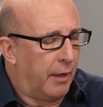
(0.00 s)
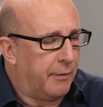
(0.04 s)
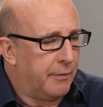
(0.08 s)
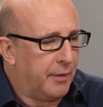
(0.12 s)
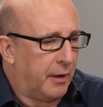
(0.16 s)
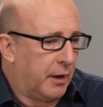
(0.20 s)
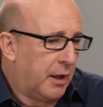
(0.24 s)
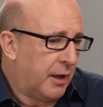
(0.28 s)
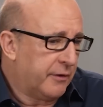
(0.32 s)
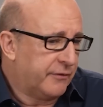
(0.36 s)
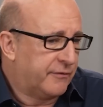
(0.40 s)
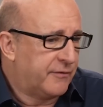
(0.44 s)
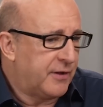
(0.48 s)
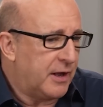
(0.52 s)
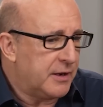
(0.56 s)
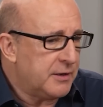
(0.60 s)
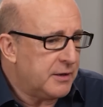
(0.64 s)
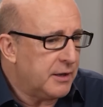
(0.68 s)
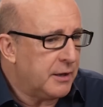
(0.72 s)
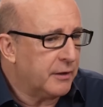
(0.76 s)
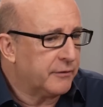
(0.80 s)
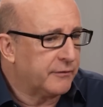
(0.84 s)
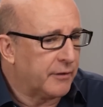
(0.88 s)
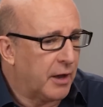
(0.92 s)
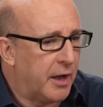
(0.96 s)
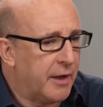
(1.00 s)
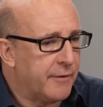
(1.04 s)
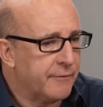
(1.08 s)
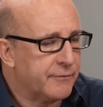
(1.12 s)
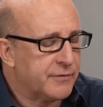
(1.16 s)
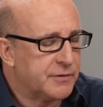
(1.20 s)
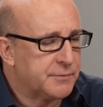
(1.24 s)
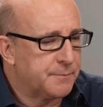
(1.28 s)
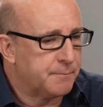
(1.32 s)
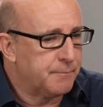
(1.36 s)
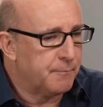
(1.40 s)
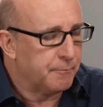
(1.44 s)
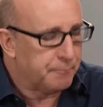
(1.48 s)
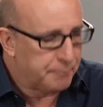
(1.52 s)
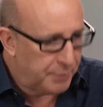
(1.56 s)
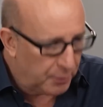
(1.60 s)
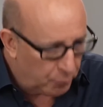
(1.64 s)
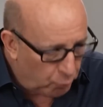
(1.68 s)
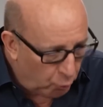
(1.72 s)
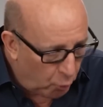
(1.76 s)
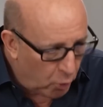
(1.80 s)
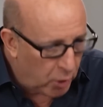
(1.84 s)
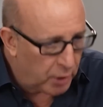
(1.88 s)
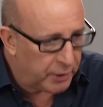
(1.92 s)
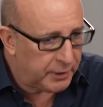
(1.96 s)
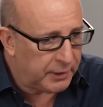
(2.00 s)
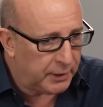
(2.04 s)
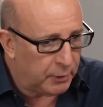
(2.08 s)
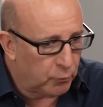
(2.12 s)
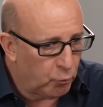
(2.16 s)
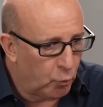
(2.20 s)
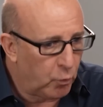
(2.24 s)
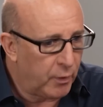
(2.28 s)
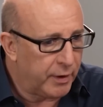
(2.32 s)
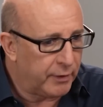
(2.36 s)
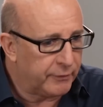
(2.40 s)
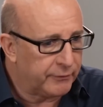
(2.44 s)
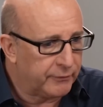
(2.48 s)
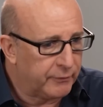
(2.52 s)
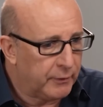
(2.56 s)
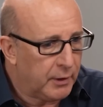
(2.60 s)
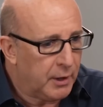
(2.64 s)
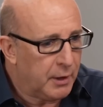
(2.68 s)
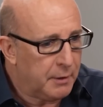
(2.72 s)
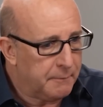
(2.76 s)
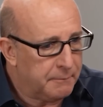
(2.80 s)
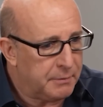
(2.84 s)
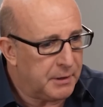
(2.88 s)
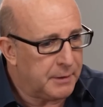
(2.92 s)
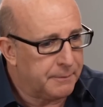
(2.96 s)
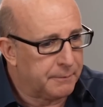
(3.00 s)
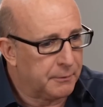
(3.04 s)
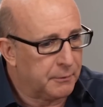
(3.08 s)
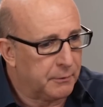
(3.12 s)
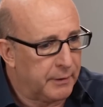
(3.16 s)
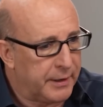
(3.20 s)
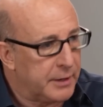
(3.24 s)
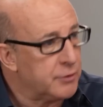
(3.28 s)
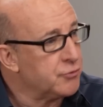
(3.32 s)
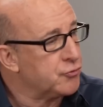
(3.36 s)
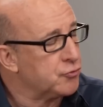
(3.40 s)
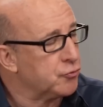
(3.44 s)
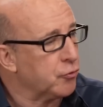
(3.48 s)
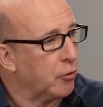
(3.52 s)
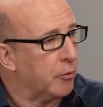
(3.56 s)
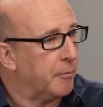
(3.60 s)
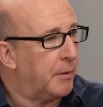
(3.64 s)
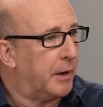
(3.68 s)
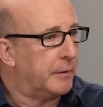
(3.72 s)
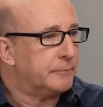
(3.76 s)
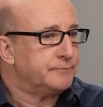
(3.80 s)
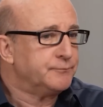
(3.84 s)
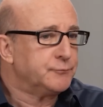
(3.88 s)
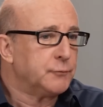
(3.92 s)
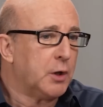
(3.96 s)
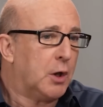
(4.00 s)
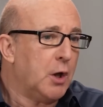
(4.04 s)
the last 10 years I've been working with people in trauma.